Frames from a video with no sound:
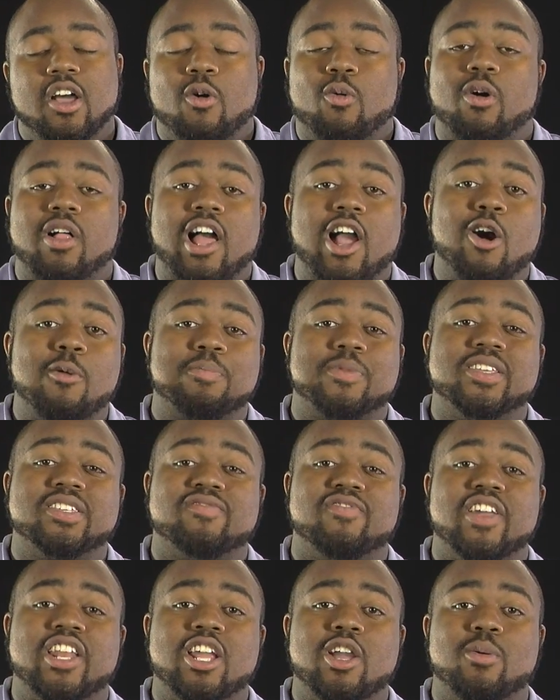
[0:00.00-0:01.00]
Well, I hope this
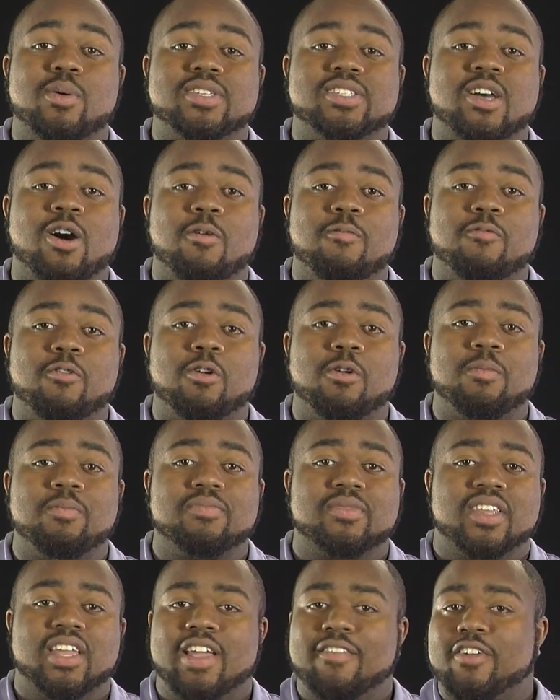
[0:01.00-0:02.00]
video was helpful.
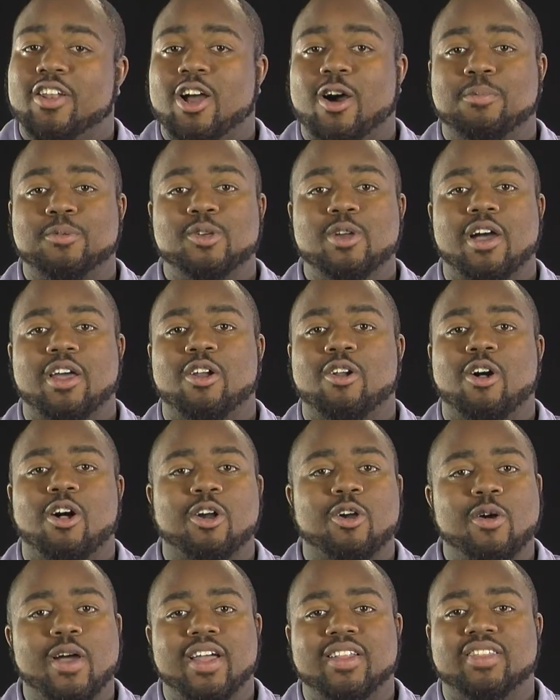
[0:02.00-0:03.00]
If it helped you out at all,
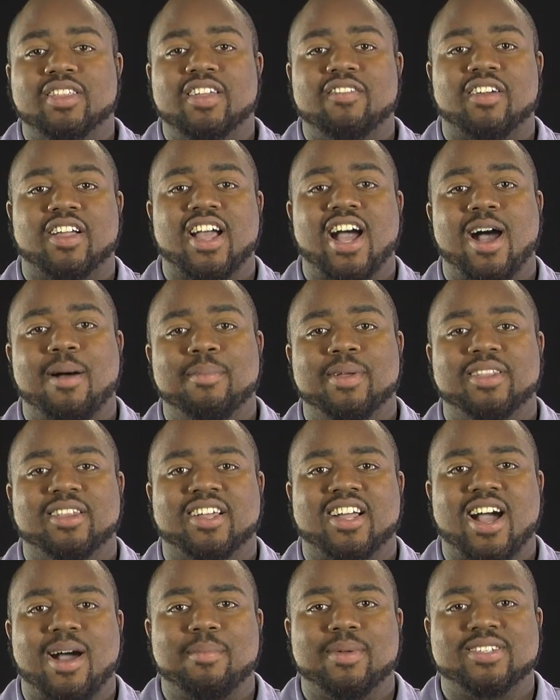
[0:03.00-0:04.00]
go ahead and leave a comment in the
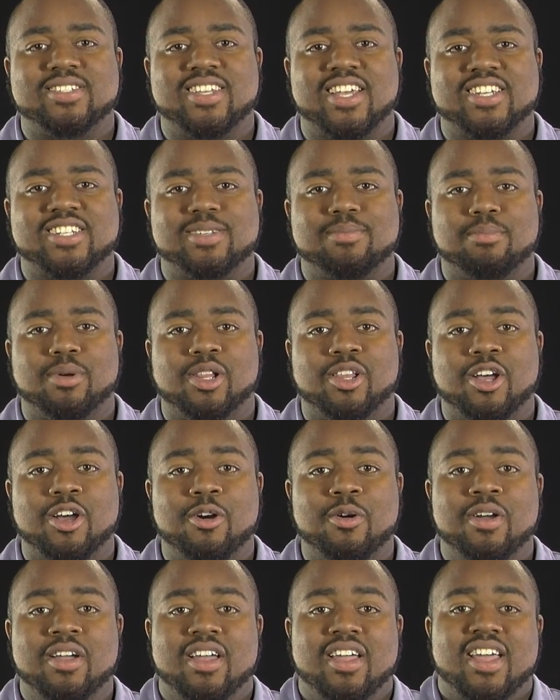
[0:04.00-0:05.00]
comment section
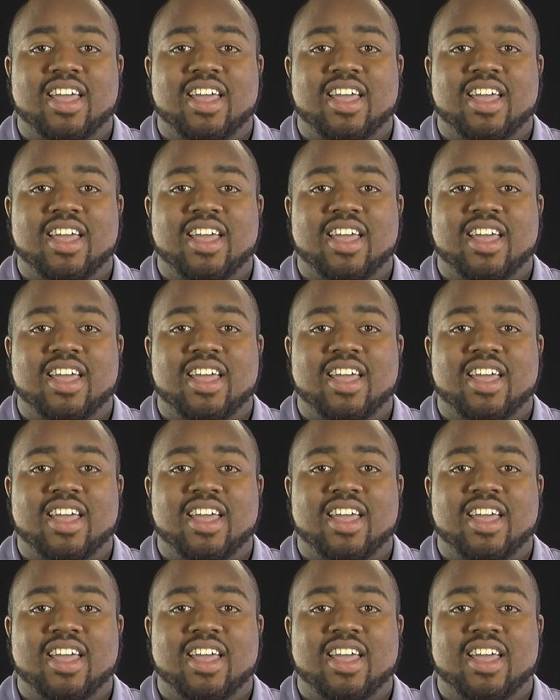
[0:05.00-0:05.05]
below